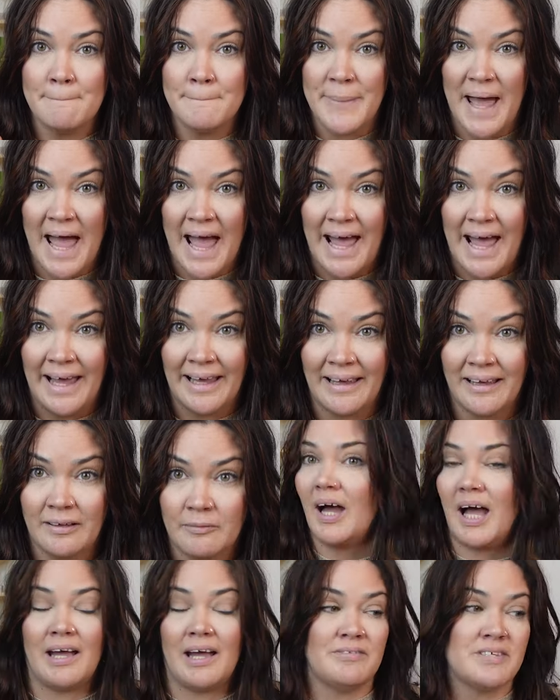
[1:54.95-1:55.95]
bag.
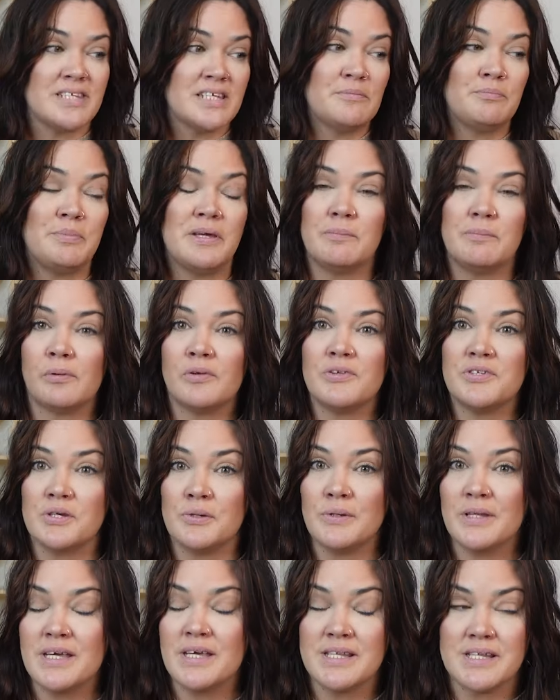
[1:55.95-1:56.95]
I've seen people
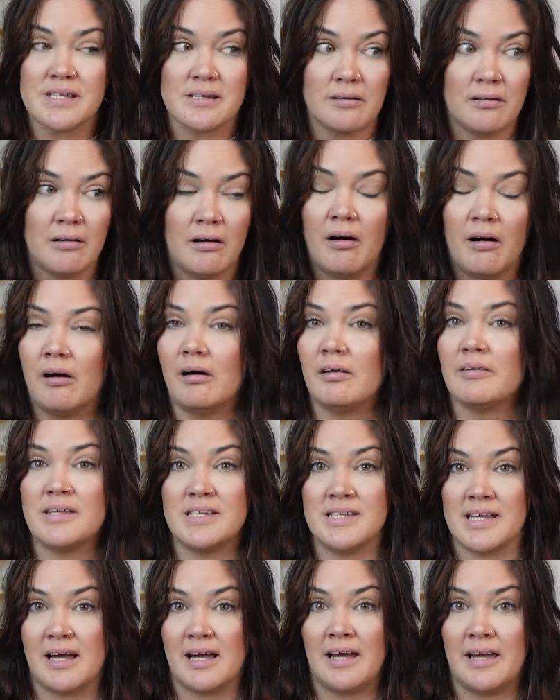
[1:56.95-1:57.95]
do this all the
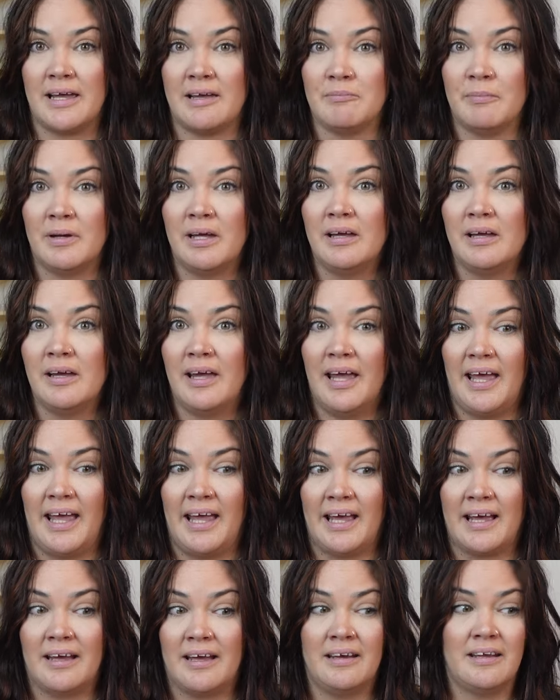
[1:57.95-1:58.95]
time
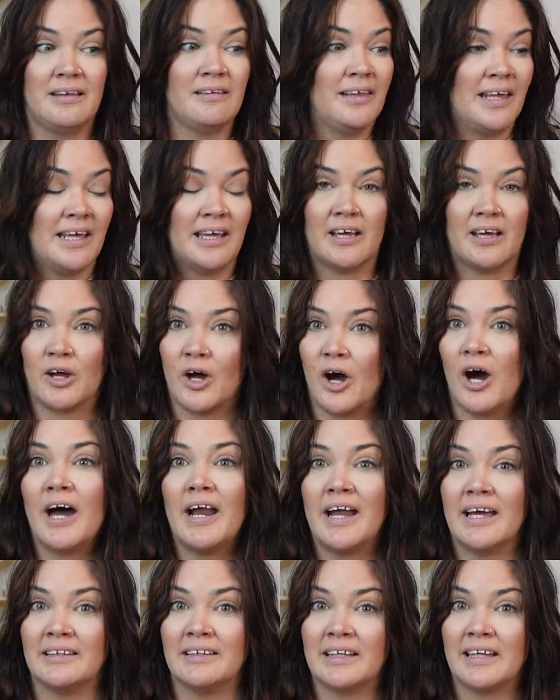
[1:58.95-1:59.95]
and they get
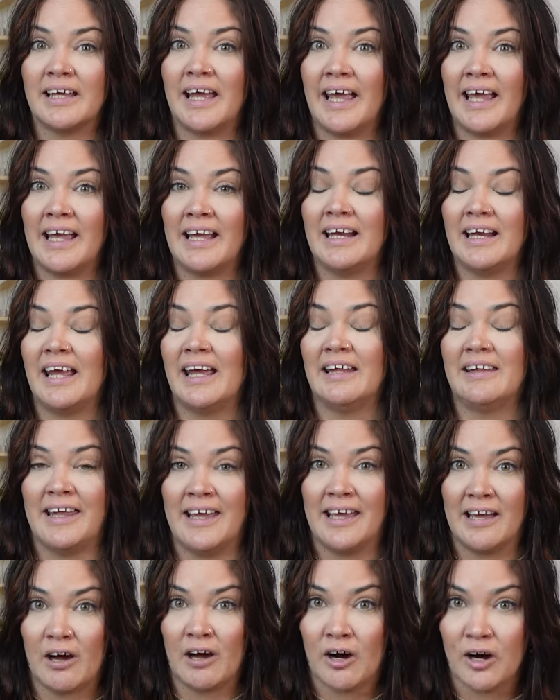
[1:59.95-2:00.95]
caught at the gate and
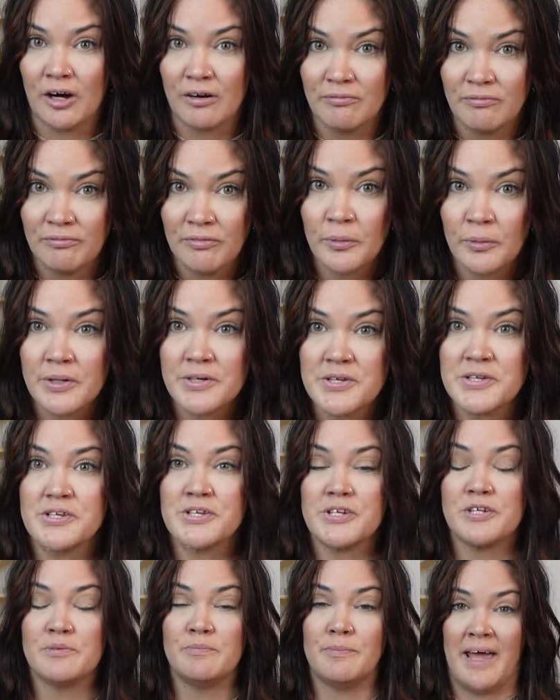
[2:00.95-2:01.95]
they are forced
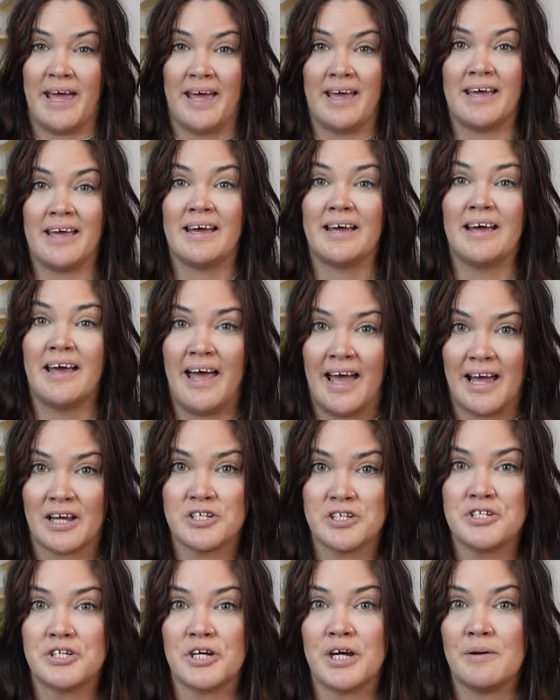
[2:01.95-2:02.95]
to pay
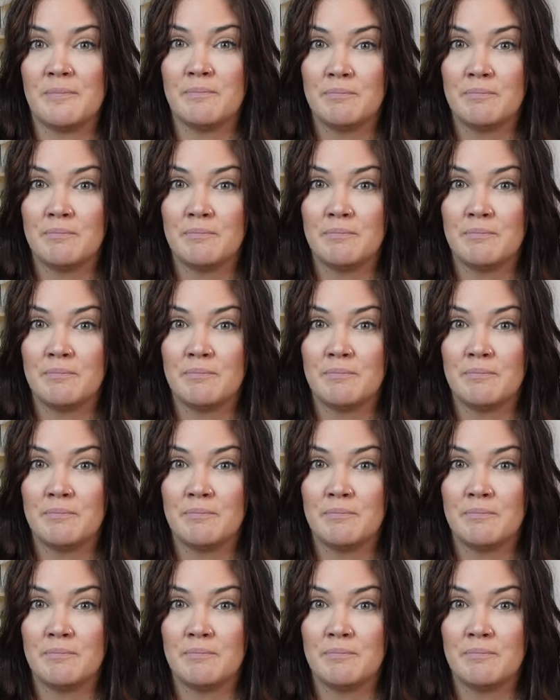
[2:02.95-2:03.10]
extra